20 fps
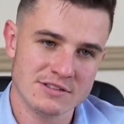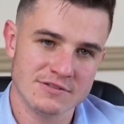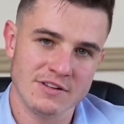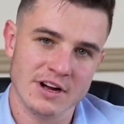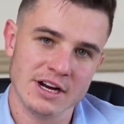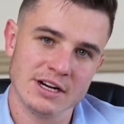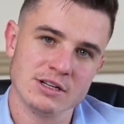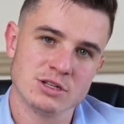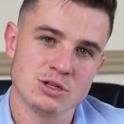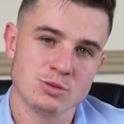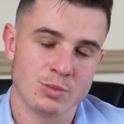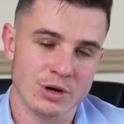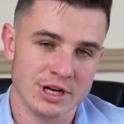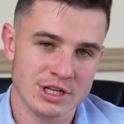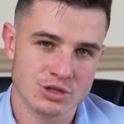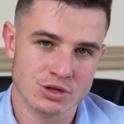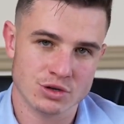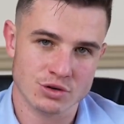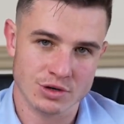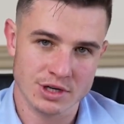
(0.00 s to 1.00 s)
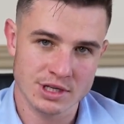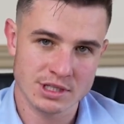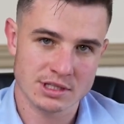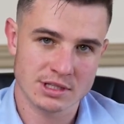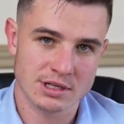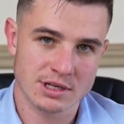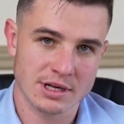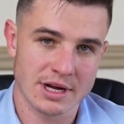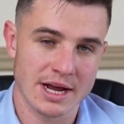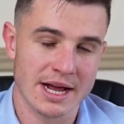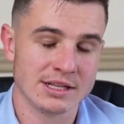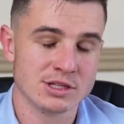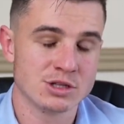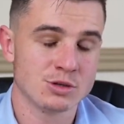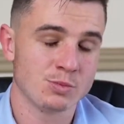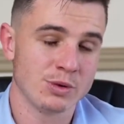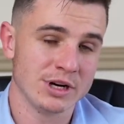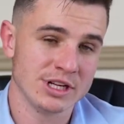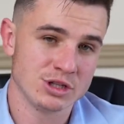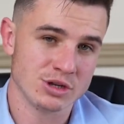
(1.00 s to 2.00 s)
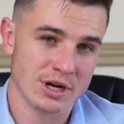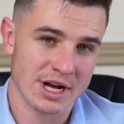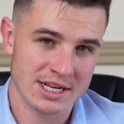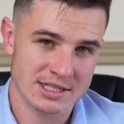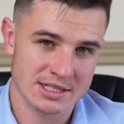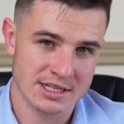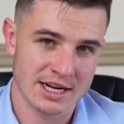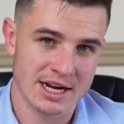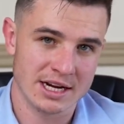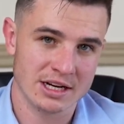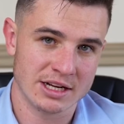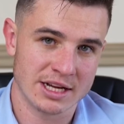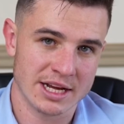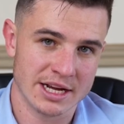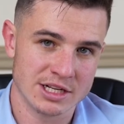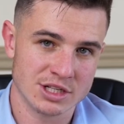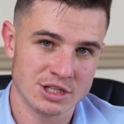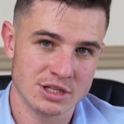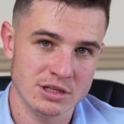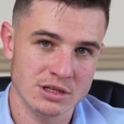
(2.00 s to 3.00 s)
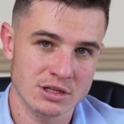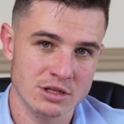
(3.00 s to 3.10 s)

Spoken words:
fund spreads your risk and spreads your asset allocation.